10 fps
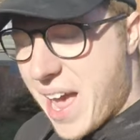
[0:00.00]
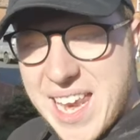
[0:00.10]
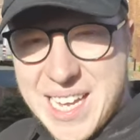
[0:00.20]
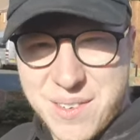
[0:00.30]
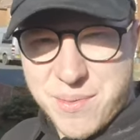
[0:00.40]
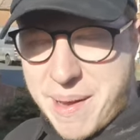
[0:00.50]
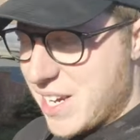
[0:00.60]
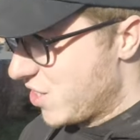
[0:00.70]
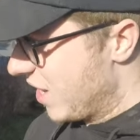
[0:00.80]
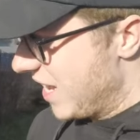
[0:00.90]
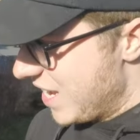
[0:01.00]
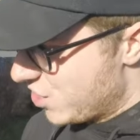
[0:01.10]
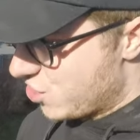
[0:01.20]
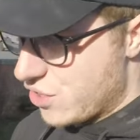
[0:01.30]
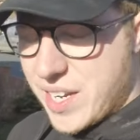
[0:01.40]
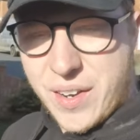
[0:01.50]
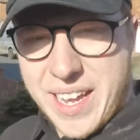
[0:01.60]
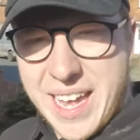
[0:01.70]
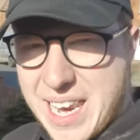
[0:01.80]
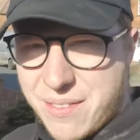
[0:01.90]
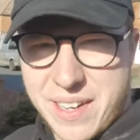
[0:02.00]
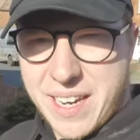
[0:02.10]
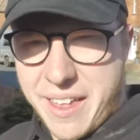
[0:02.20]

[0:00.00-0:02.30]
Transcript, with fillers: any information, any history on it, anything like